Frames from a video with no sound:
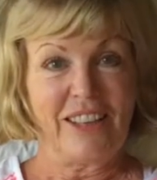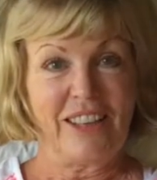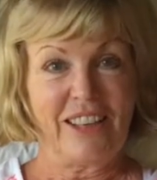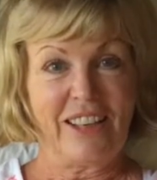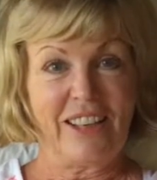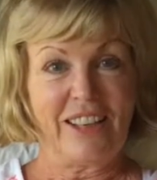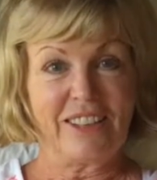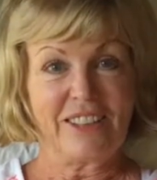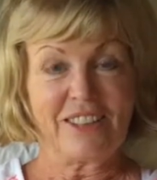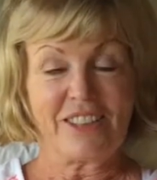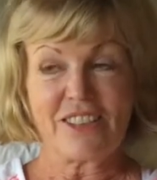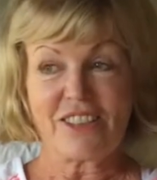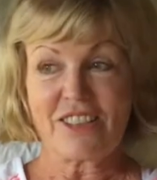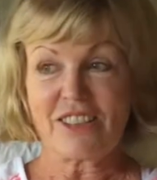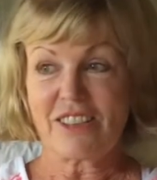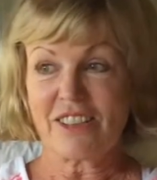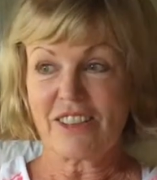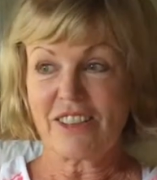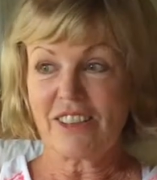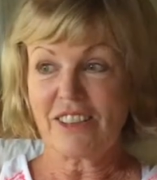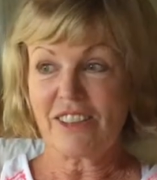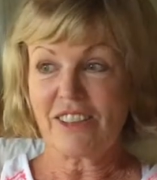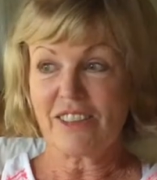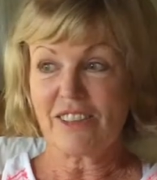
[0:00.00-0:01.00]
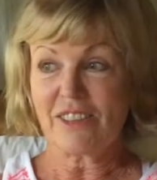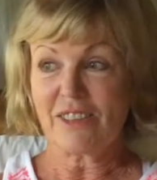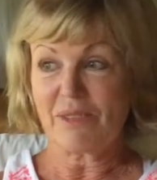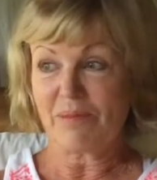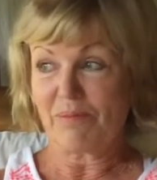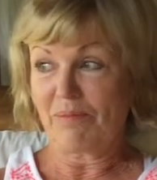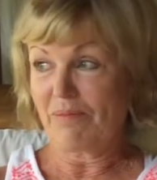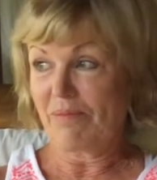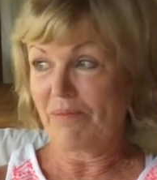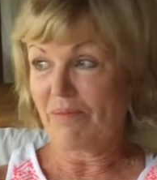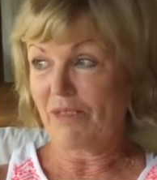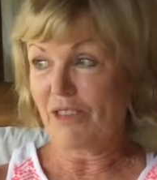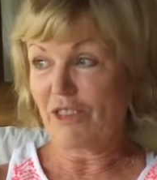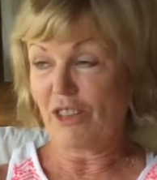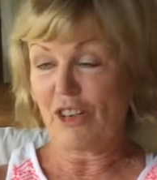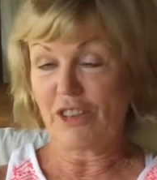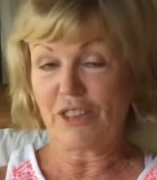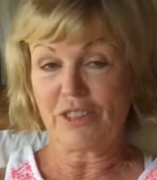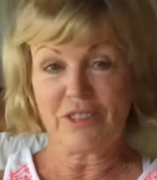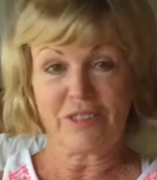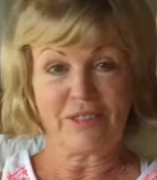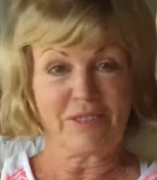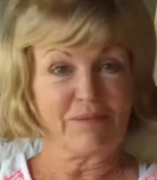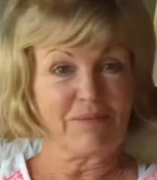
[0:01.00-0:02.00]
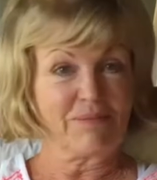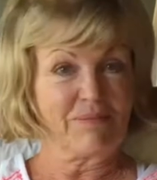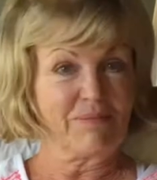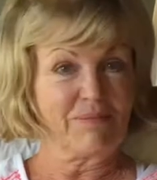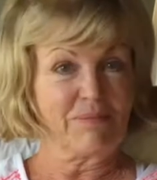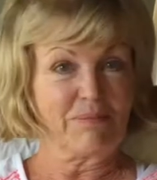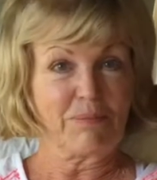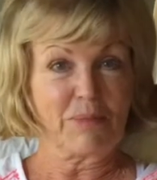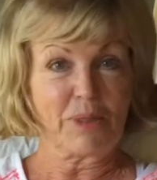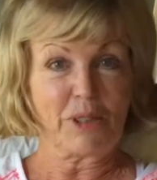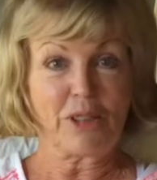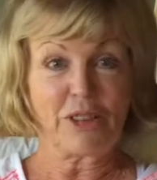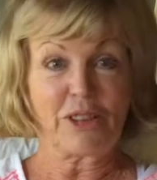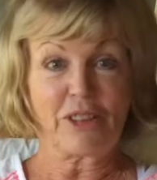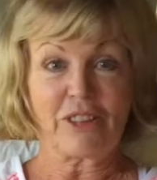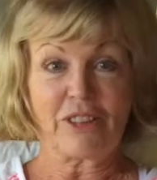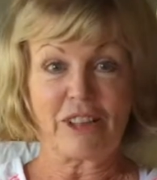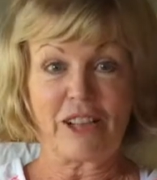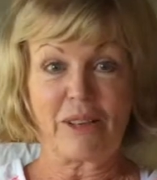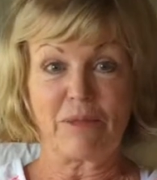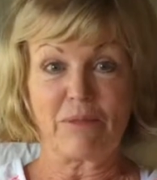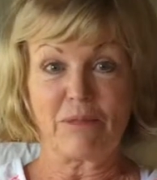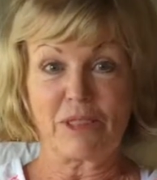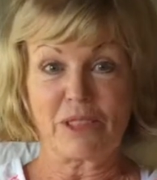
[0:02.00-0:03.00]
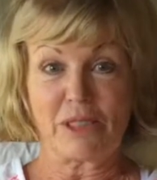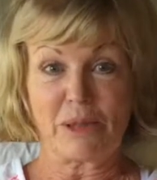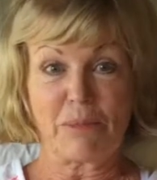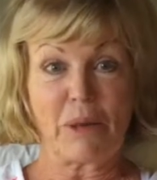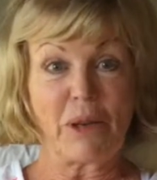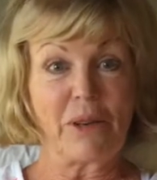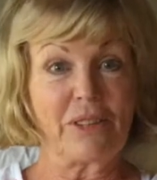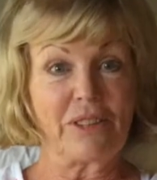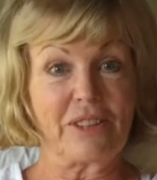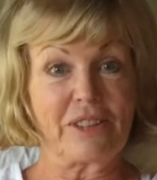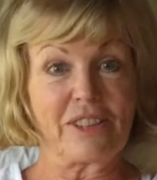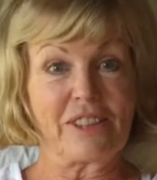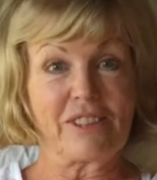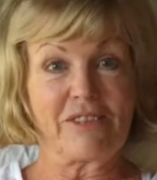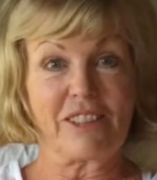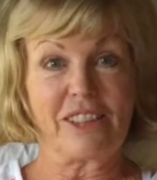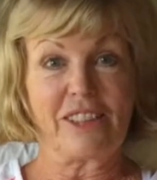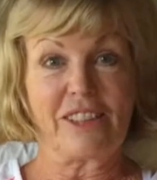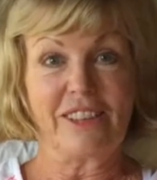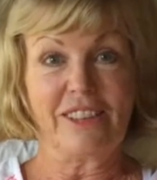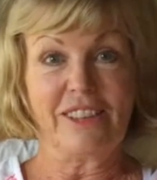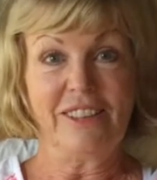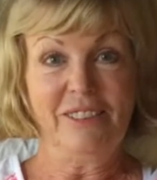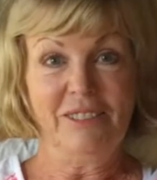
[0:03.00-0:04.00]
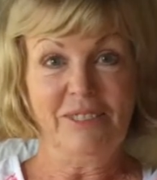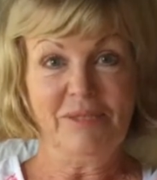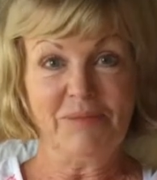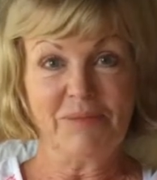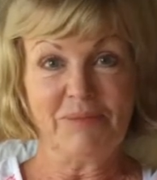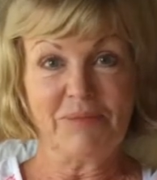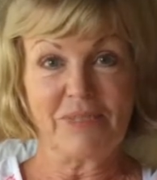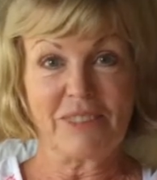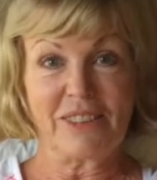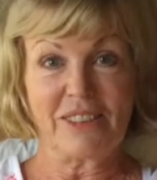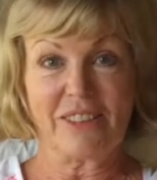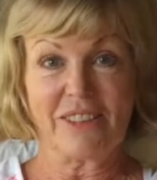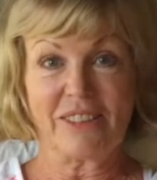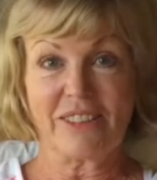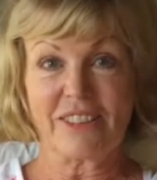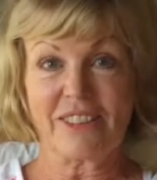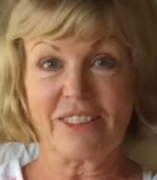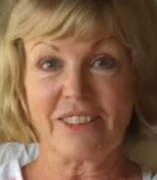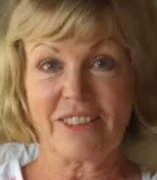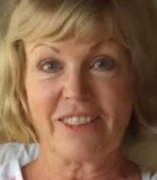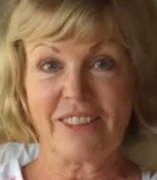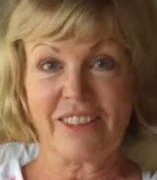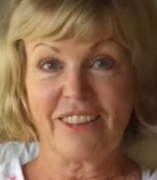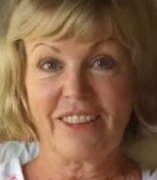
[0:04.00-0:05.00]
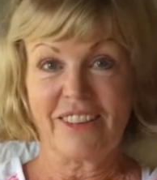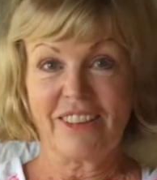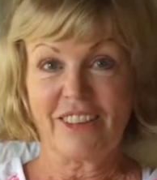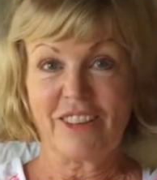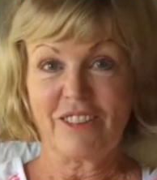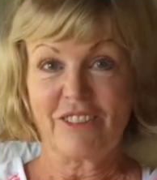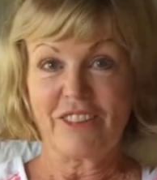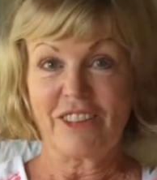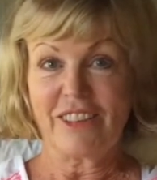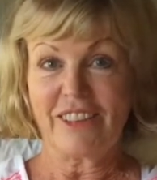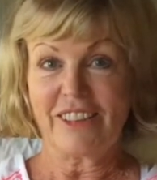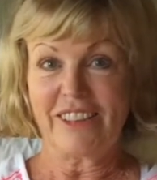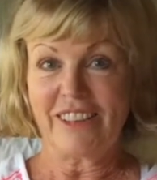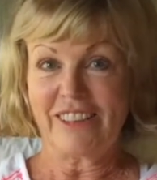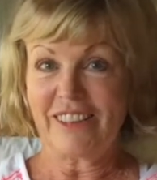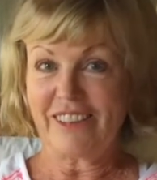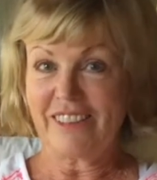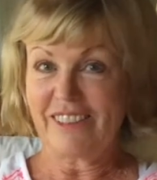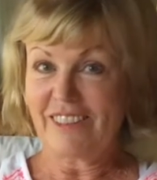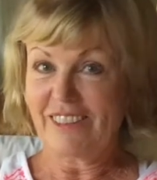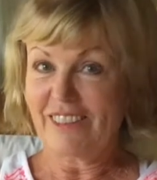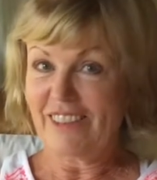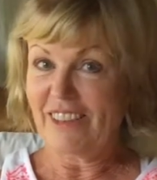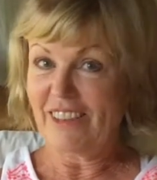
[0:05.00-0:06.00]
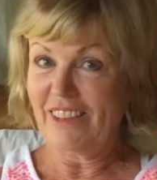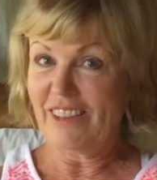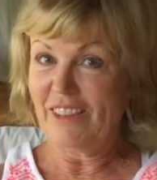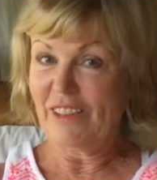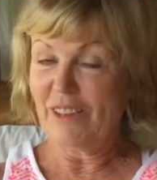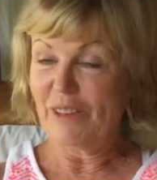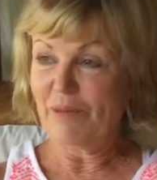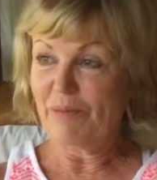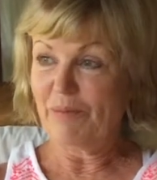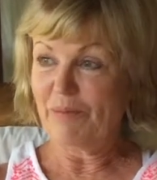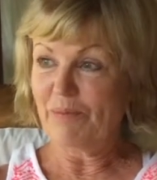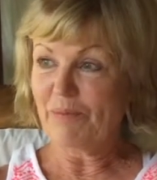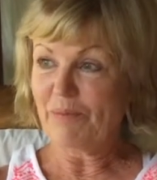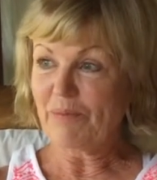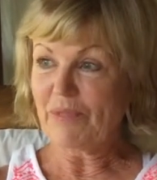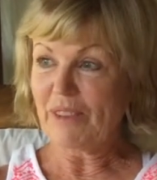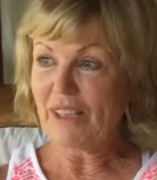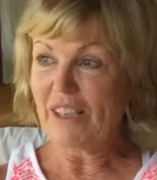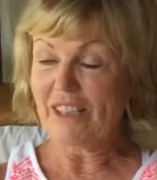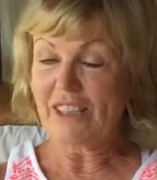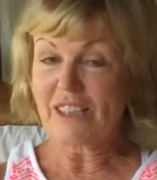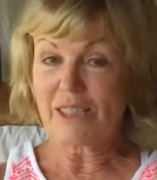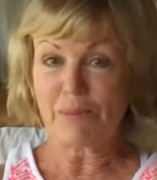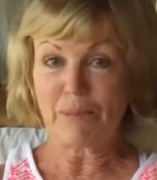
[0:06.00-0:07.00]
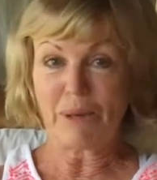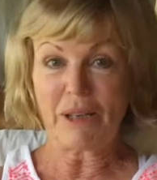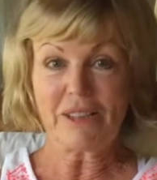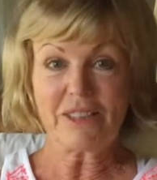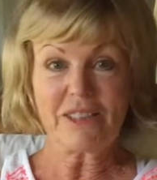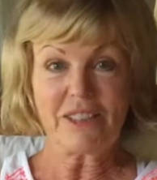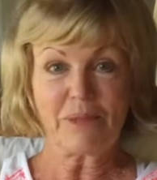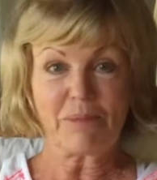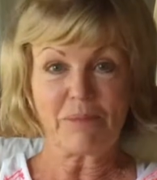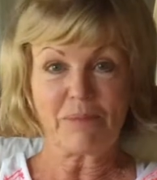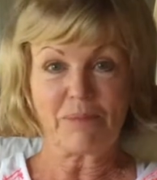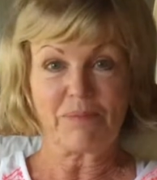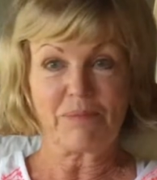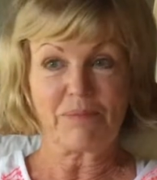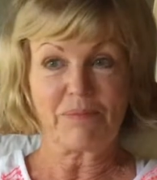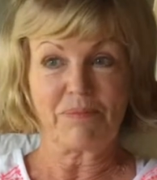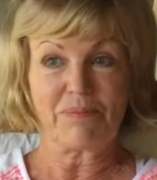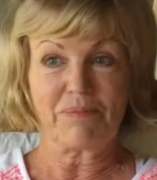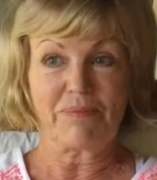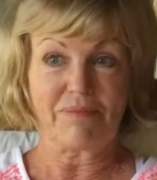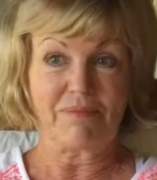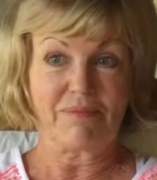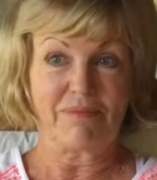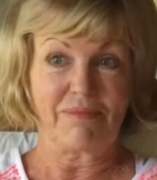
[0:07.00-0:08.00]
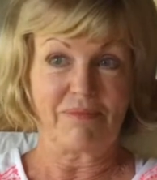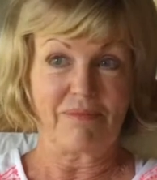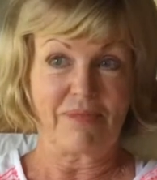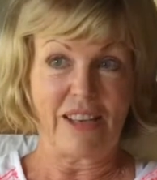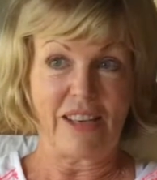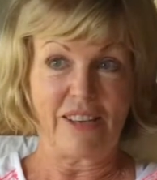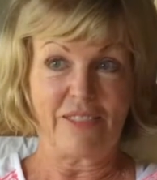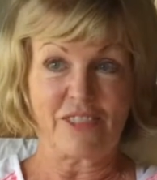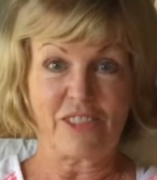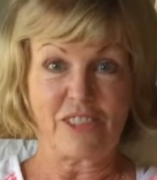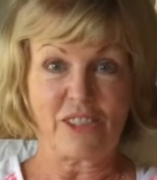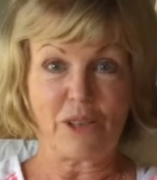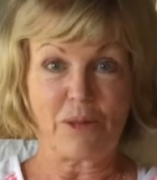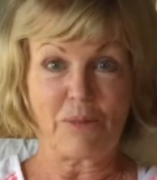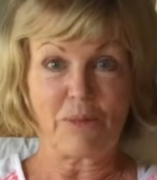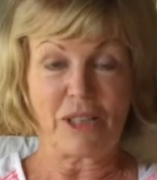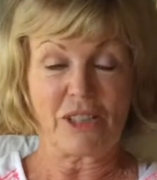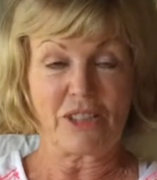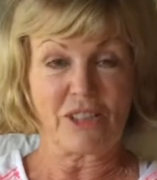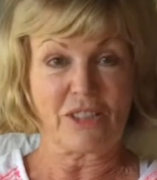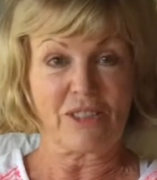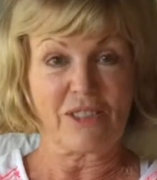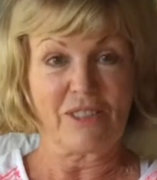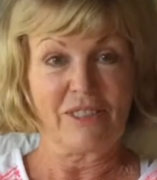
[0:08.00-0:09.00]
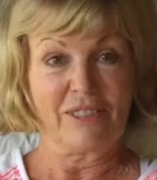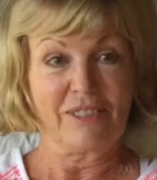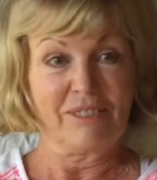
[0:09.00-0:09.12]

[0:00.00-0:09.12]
And the inner growth program was a bonus, really. Didn't really um, expect to have so much